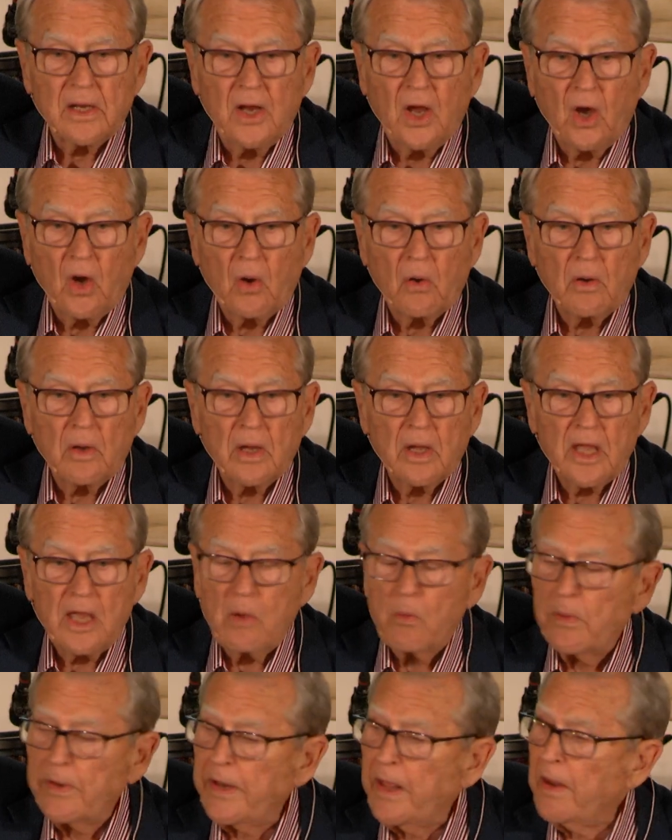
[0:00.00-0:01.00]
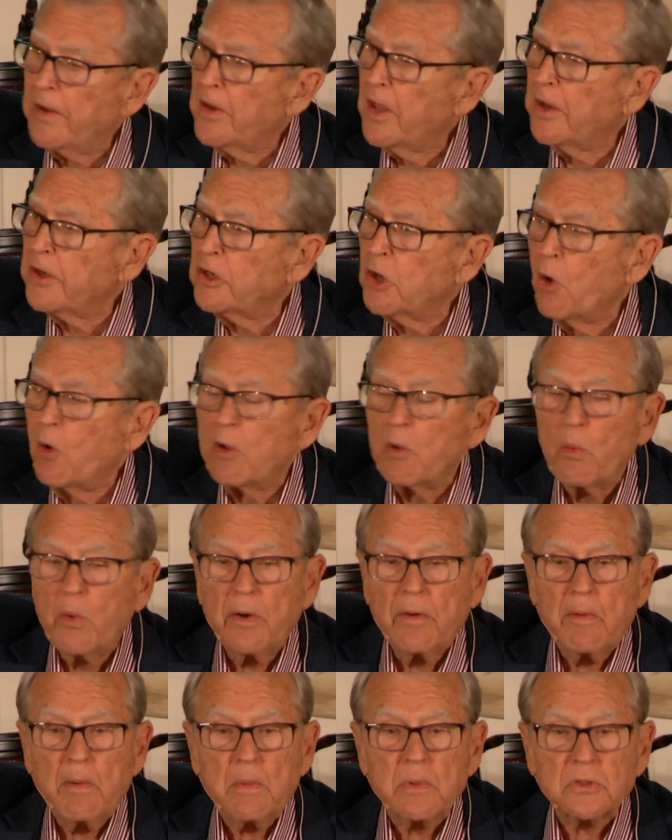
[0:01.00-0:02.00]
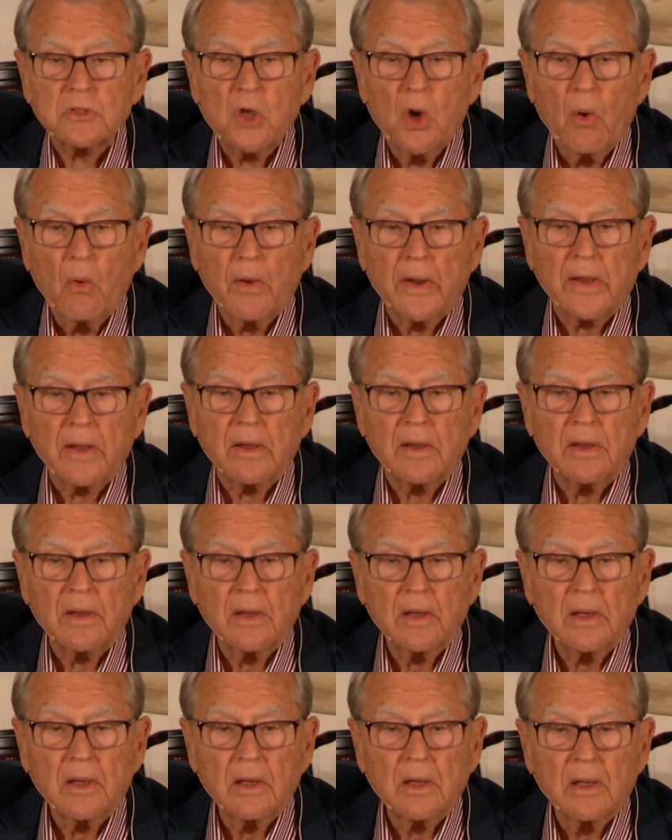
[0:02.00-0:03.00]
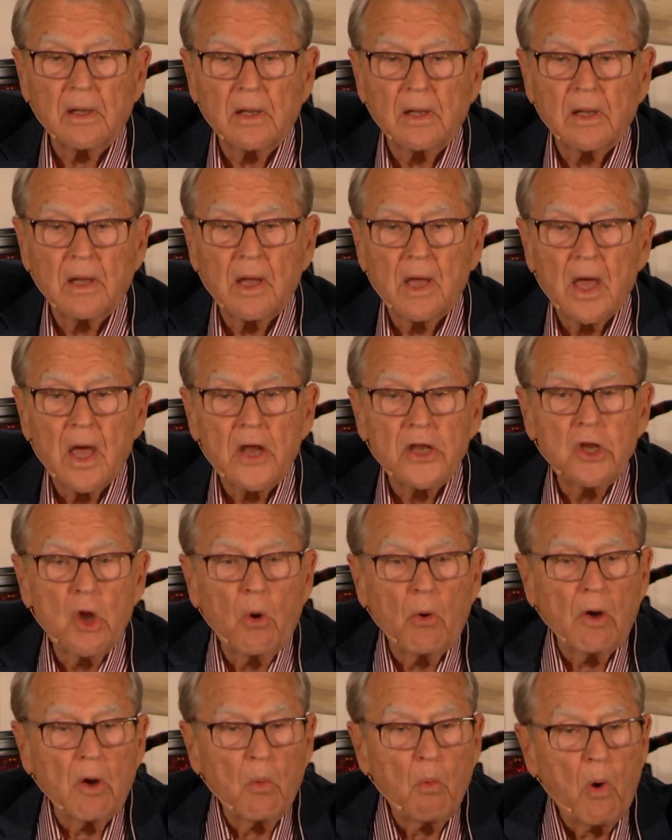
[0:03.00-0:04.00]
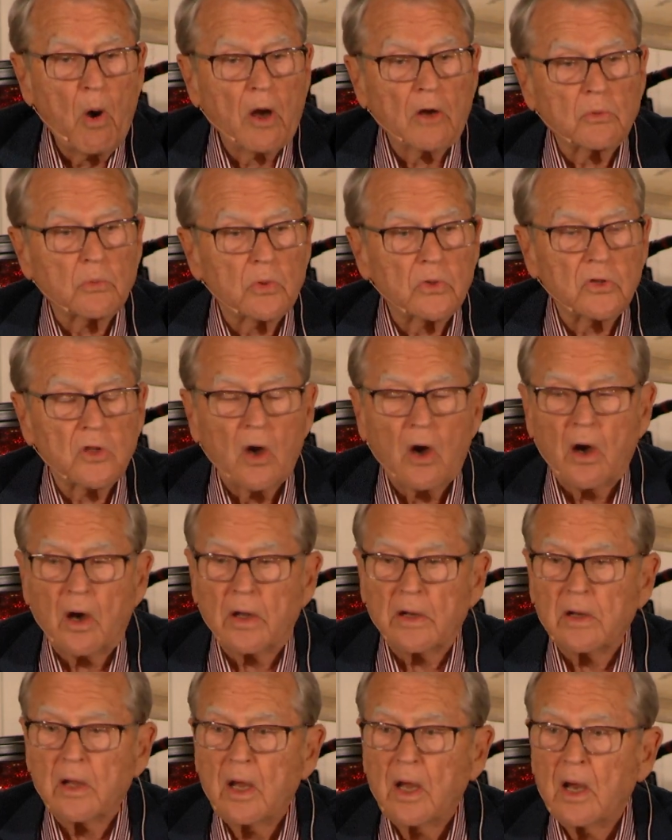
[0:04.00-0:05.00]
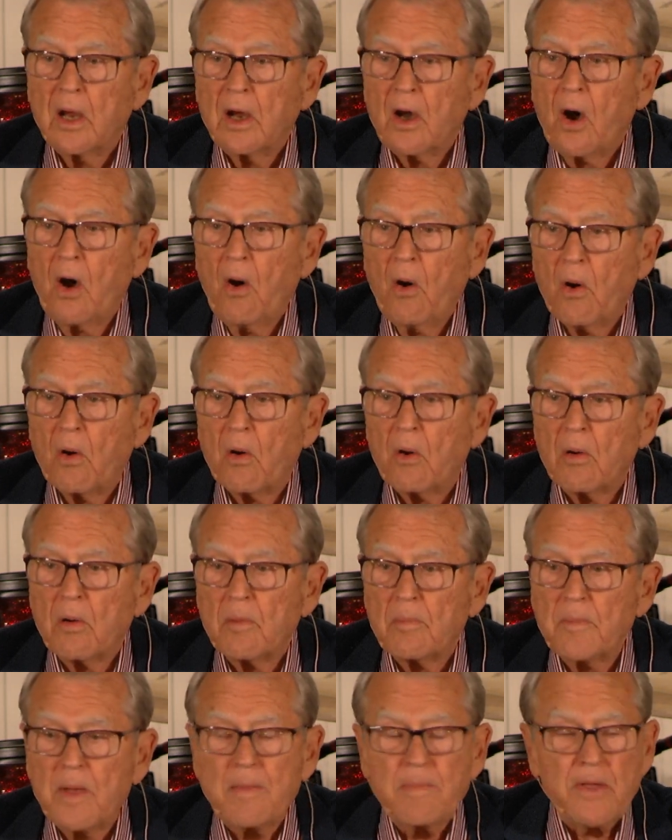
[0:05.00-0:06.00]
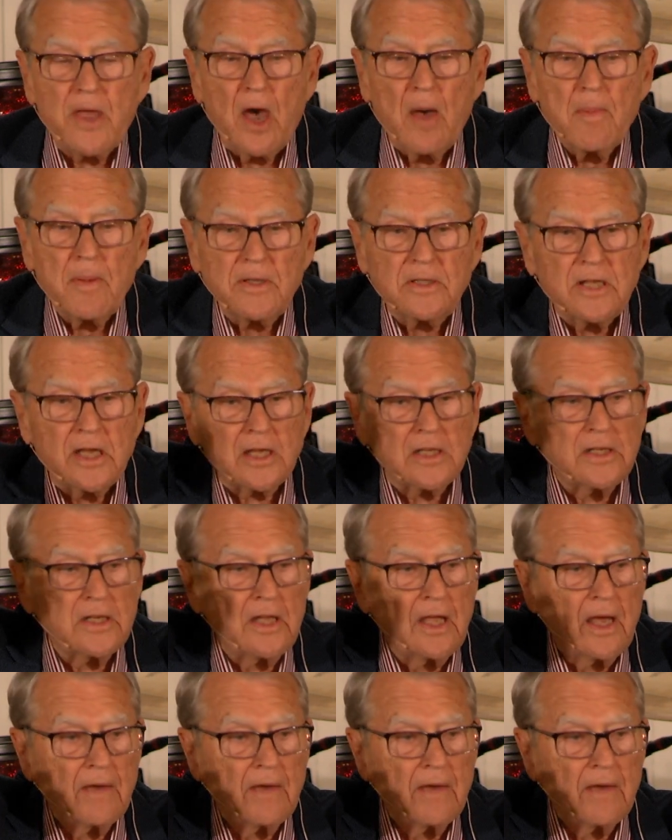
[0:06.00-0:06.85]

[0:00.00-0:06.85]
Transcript: No, he went out not knowing where he was going. Noah walked with God. Oh, maybe I'll be taken